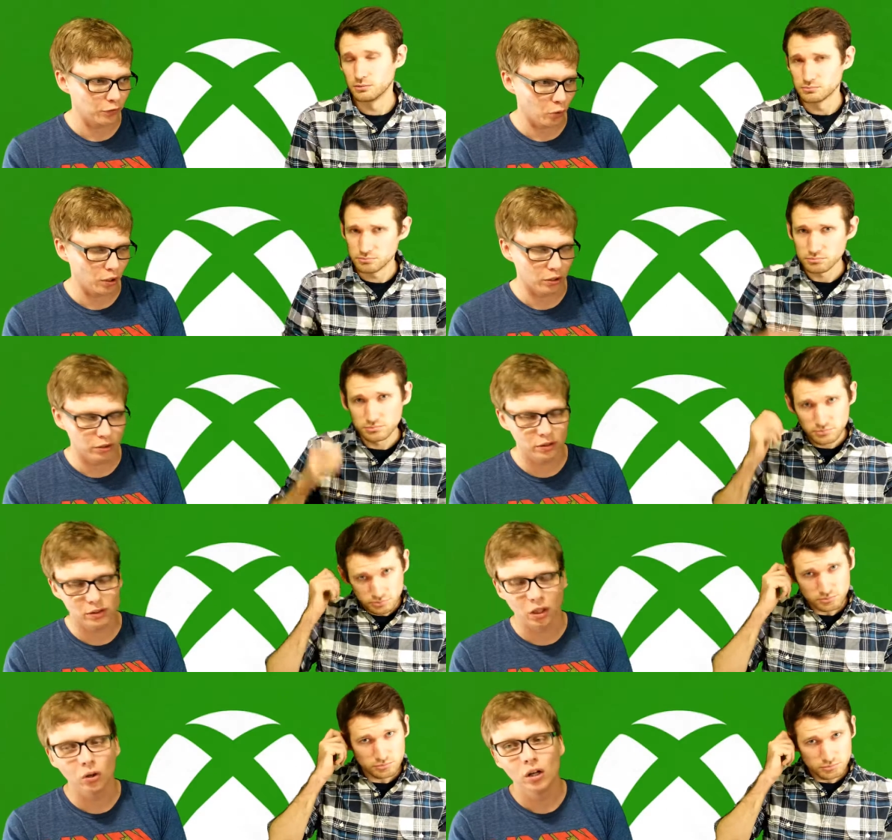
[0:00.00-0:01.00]
Speaker 1: True. for four
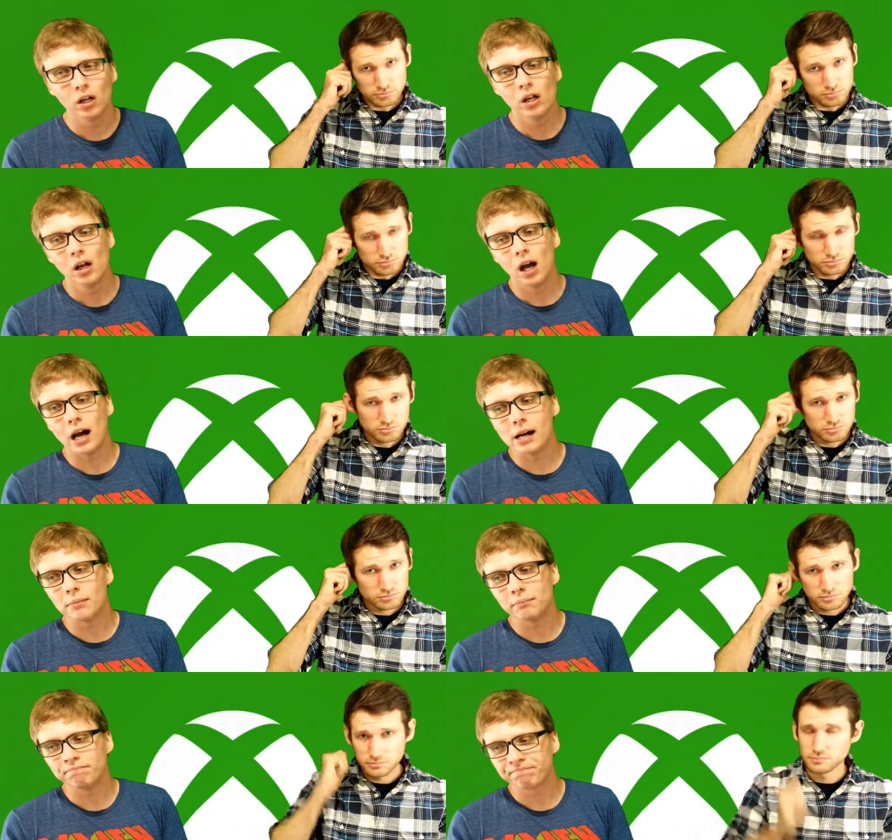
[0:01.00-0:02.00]
hundred. So,
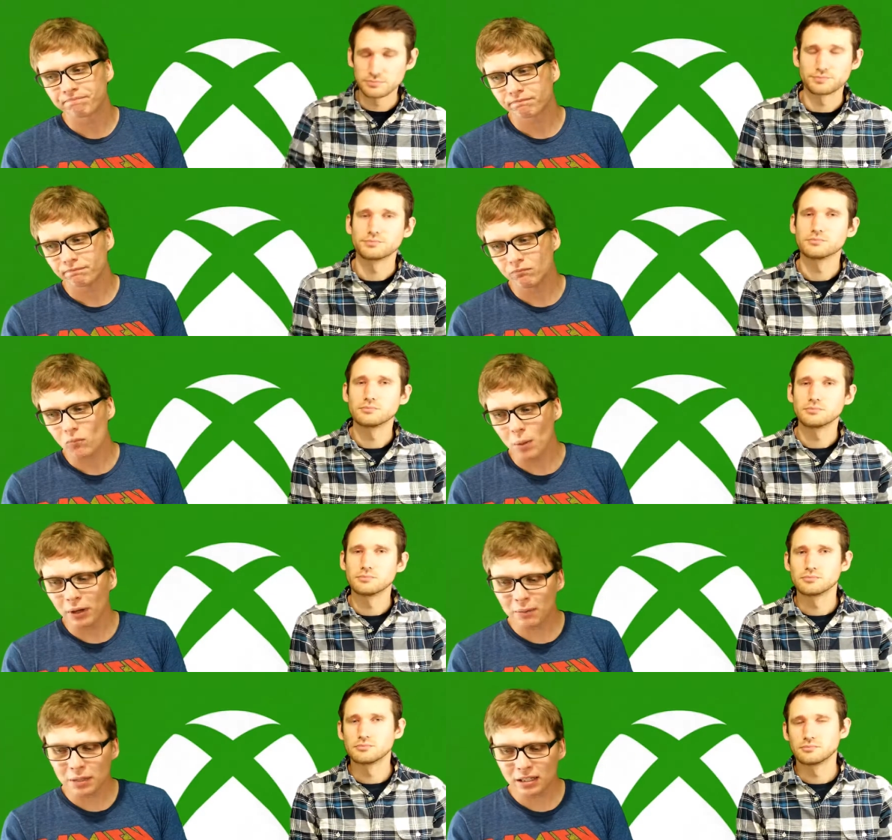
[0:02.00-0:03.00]
um,
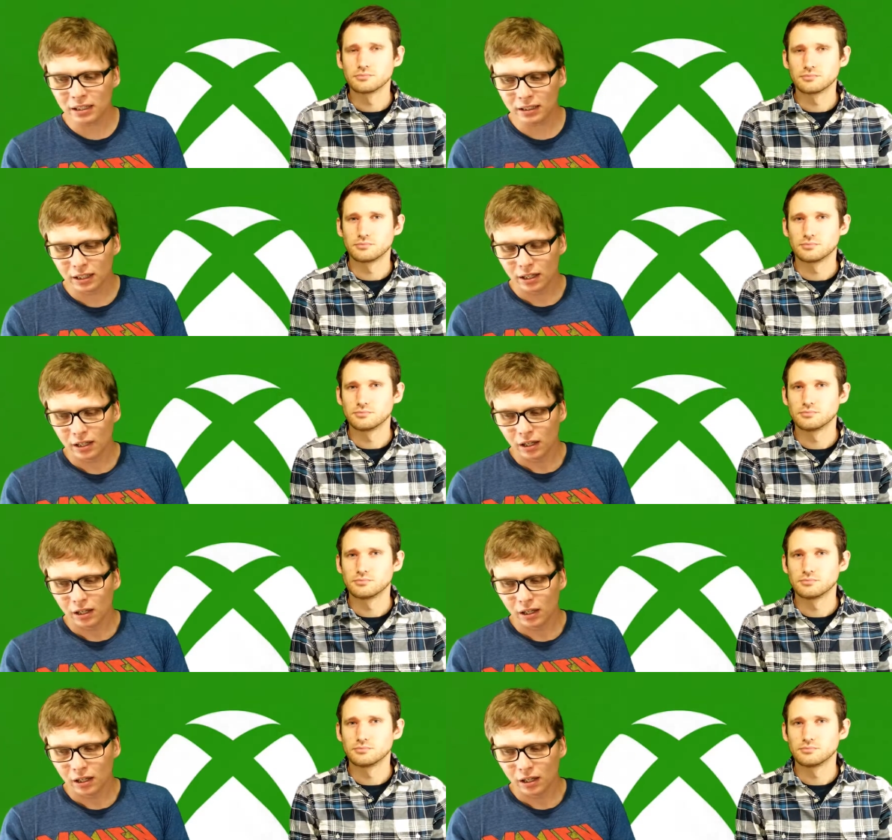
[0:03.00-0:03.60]
but I mean it.